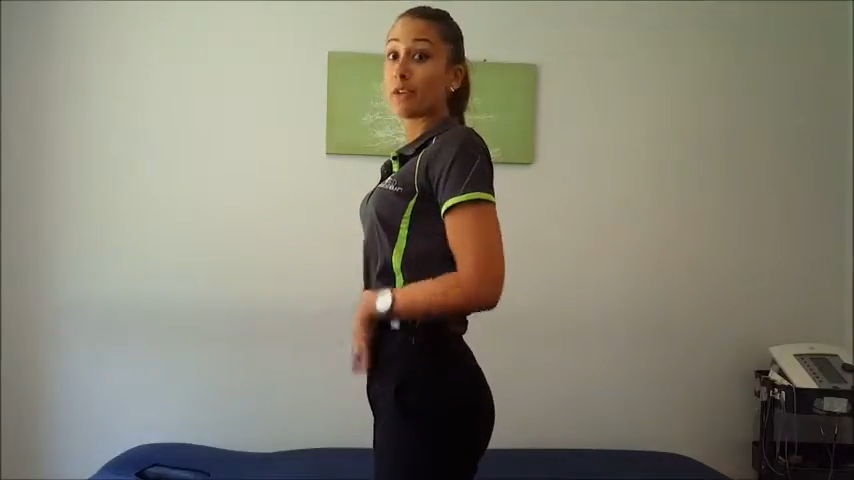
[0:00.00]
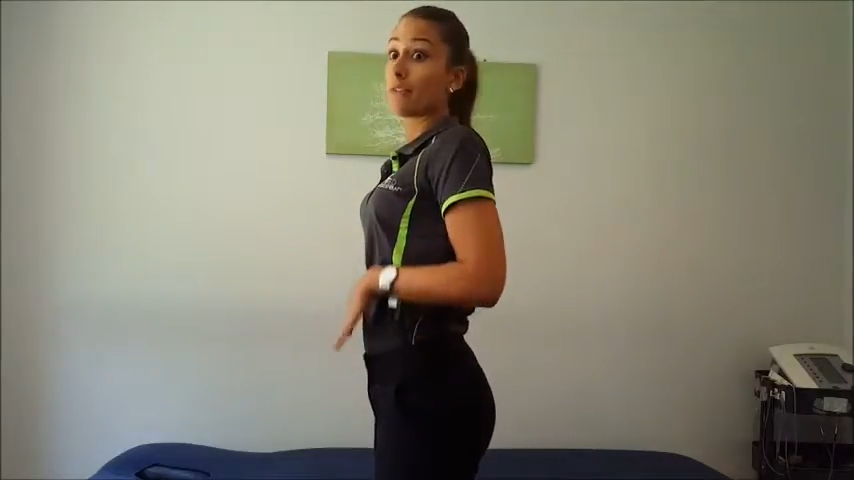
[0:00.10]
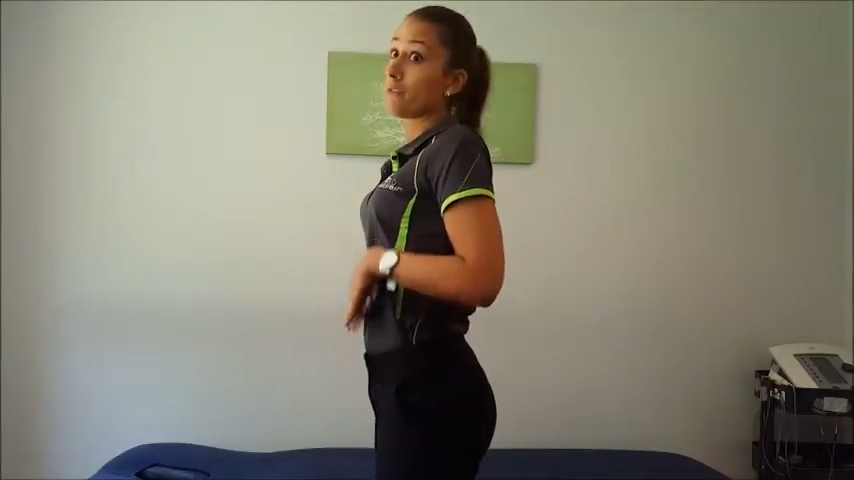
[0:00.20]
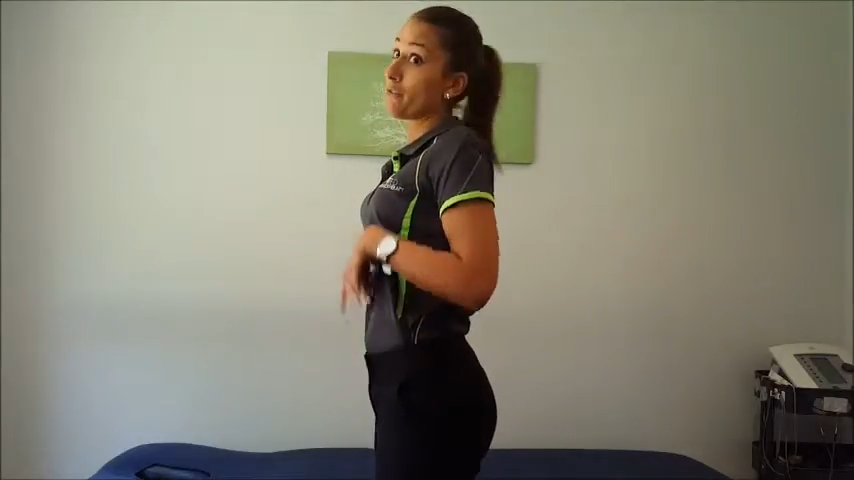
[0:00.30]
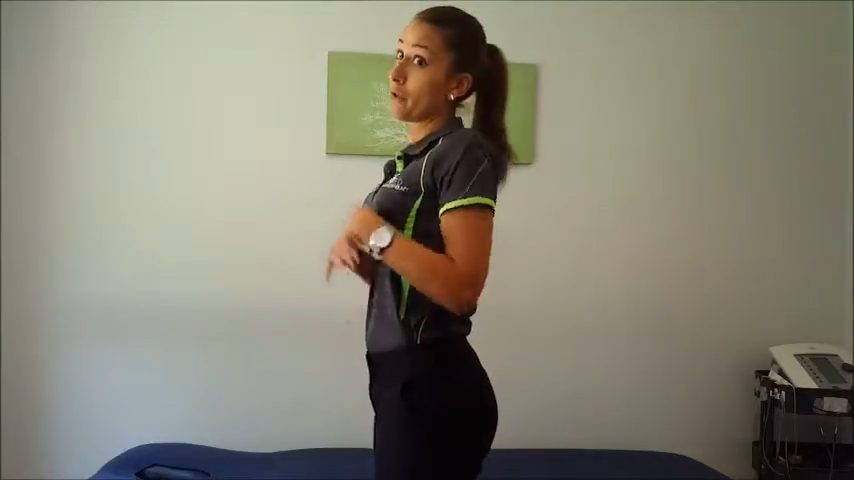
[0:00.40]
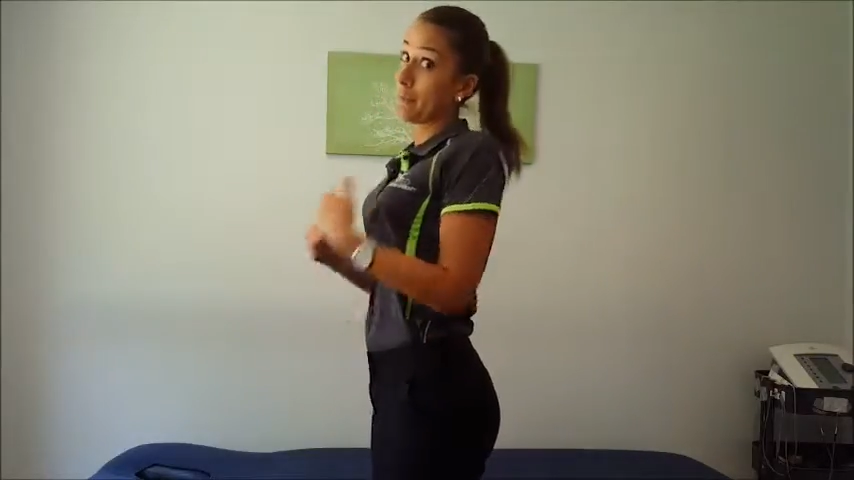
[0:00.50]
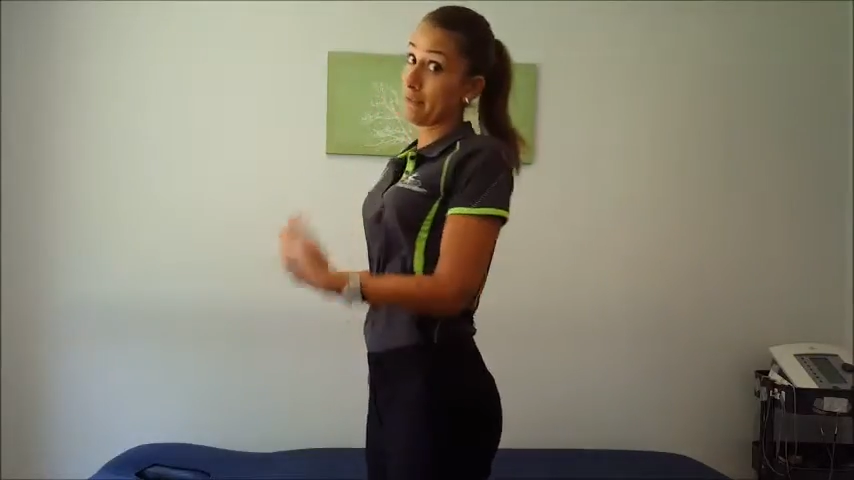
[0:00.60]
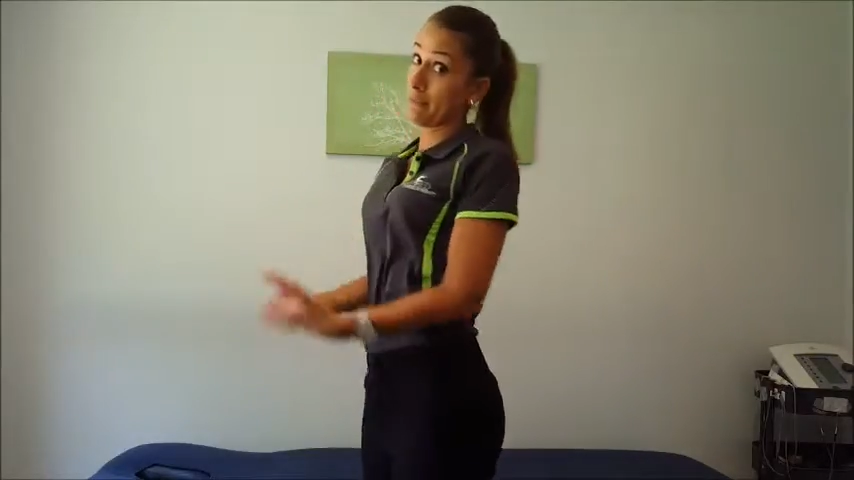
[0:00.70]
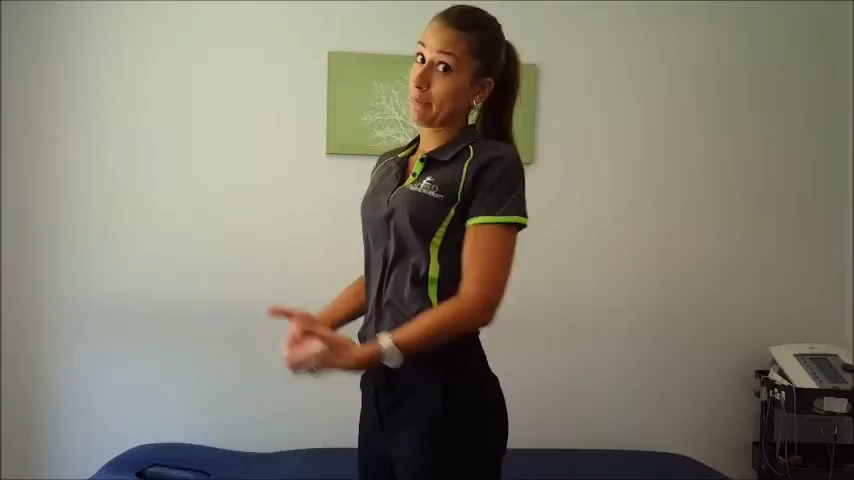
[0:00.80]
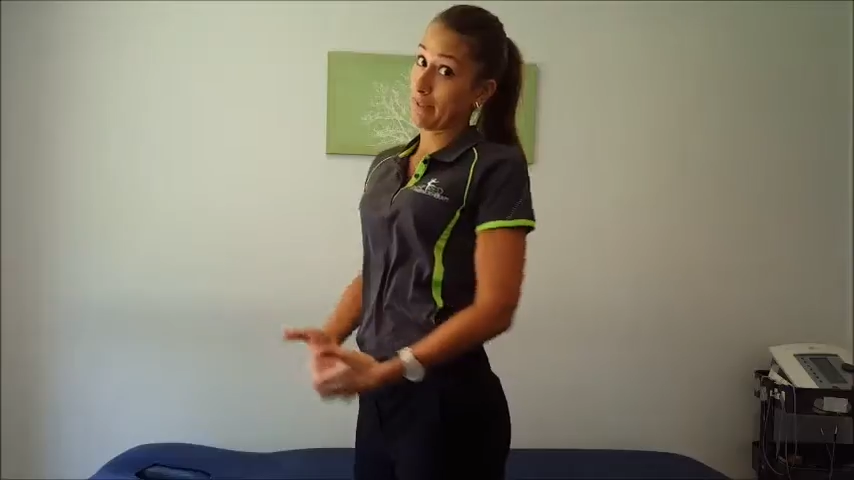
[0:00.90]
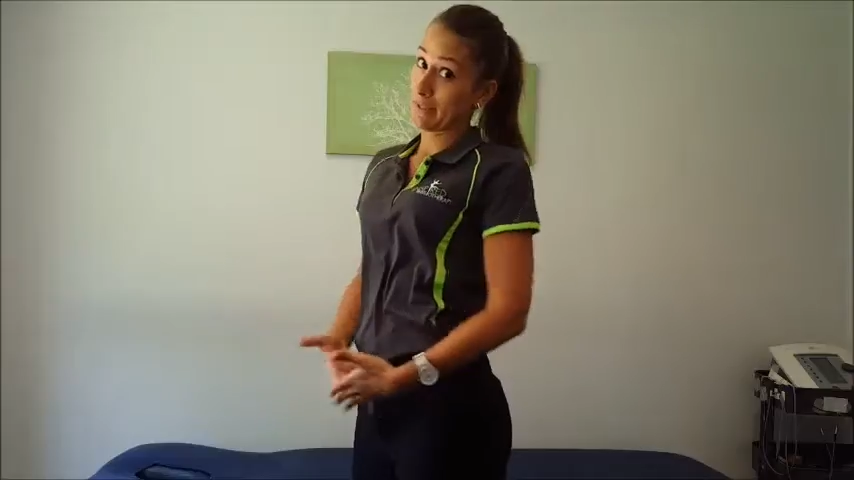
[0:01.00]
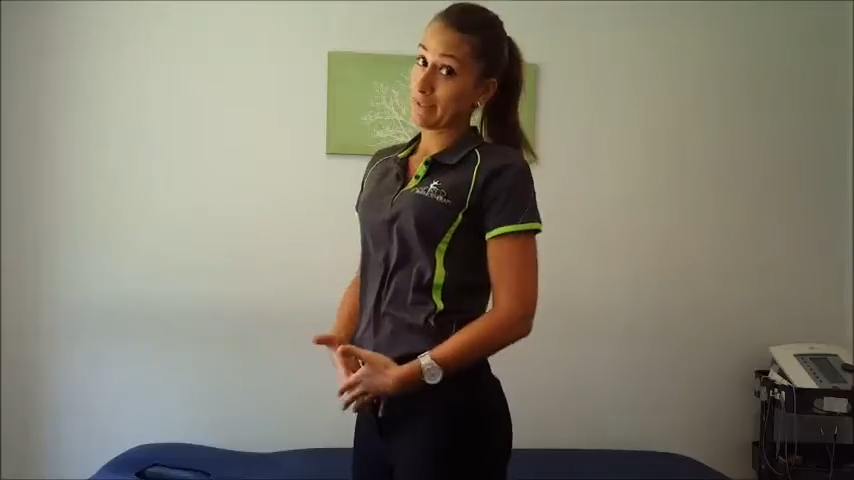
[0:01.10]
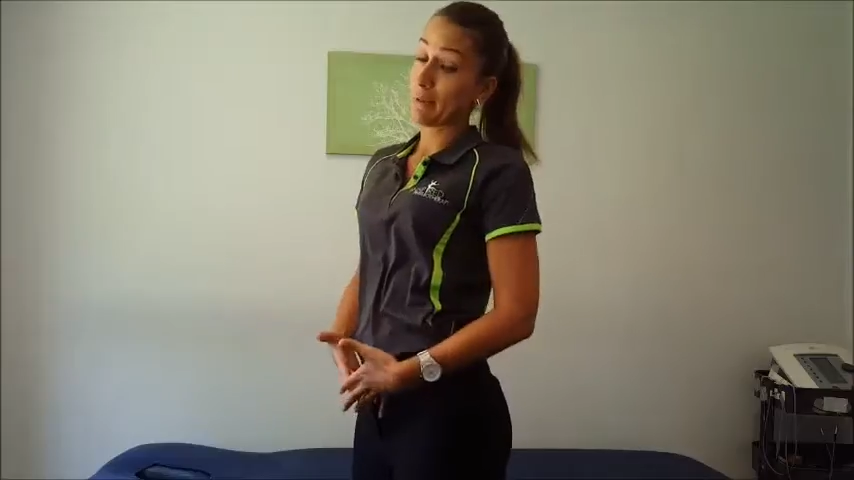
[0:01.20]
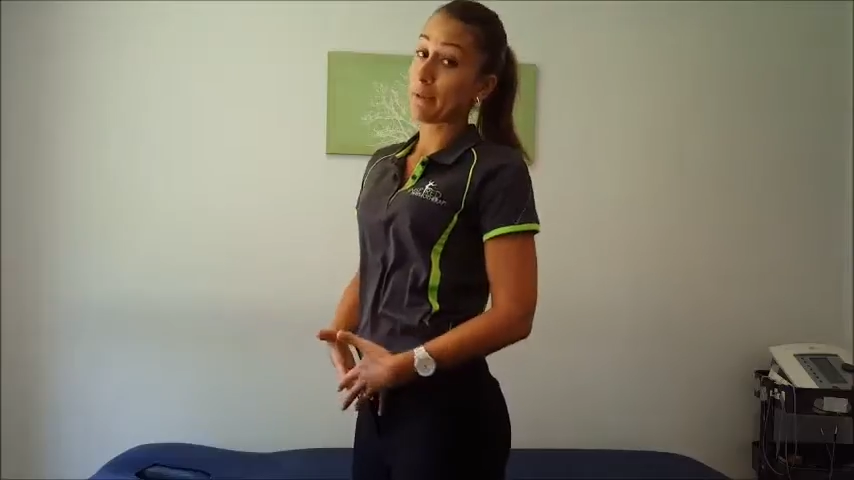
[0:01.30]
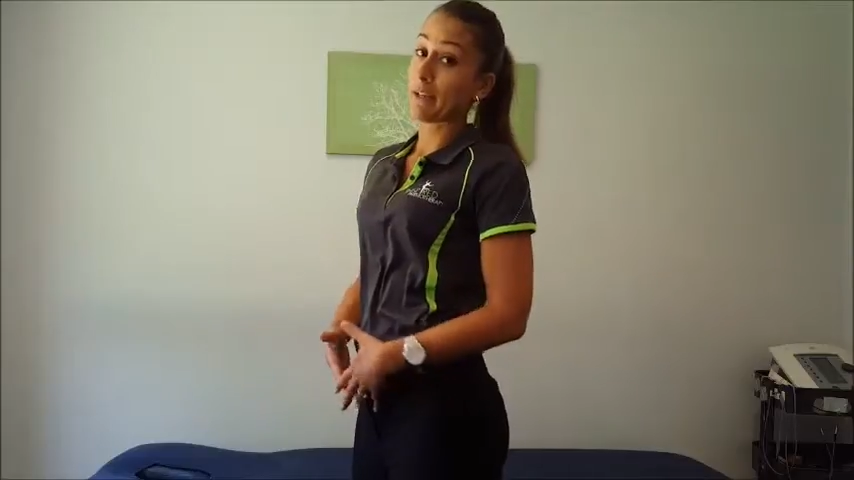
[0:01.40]
or if you've got a bit of a bigger
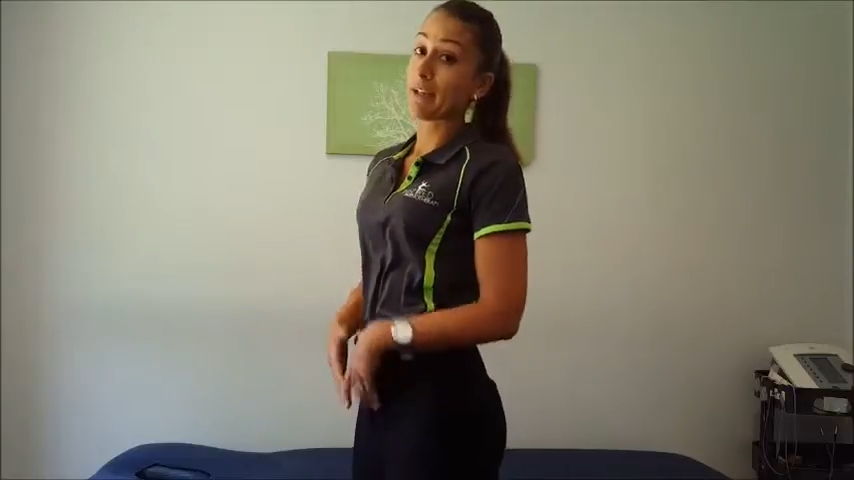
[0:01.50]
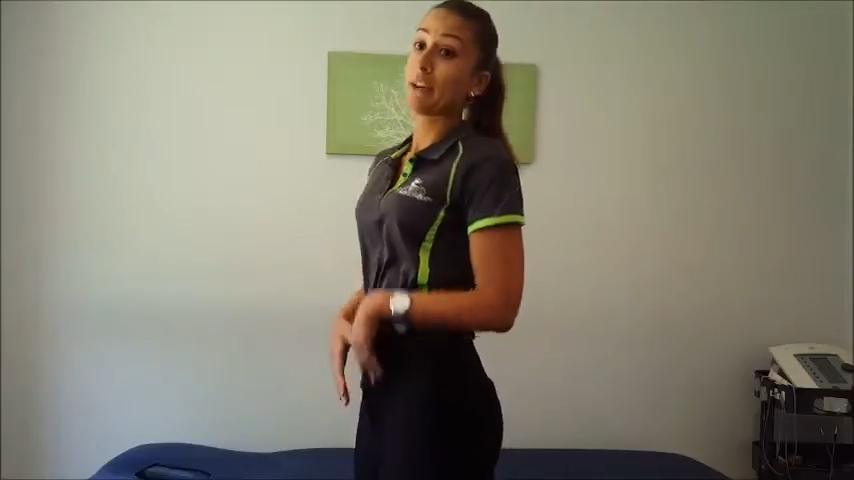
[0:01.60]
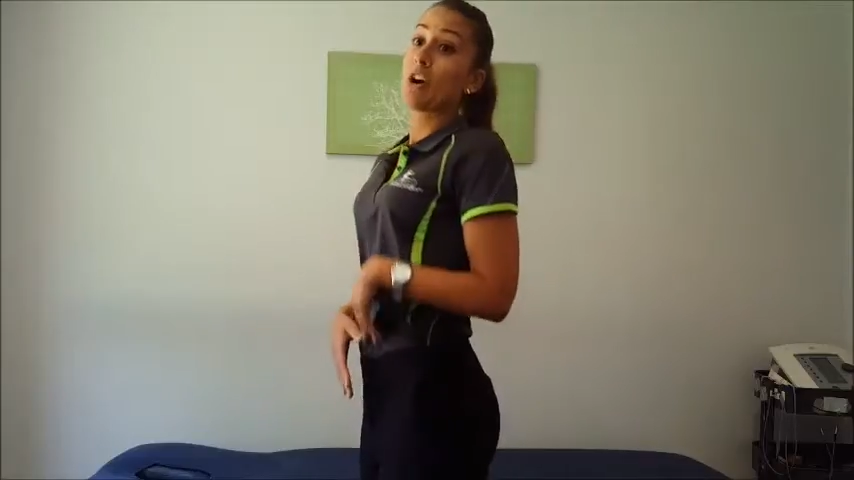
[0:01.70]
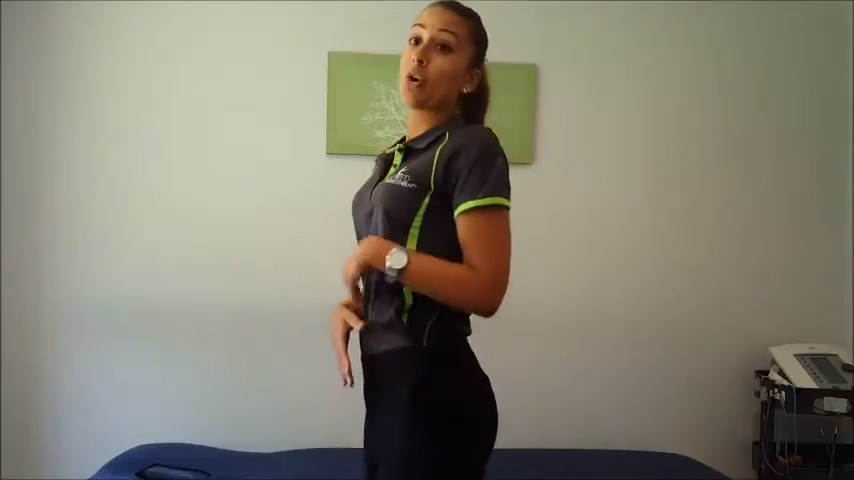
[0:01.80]
stomach,